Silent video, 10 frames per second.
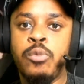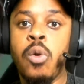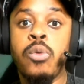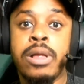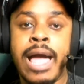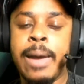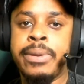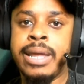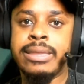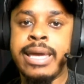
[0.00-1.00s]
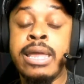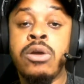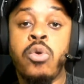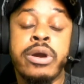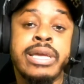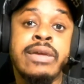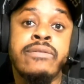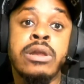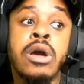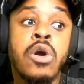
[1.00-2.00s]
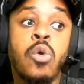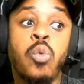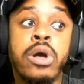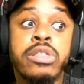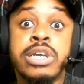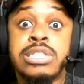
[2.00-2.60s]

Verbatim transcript: what will happen at the end, or even will they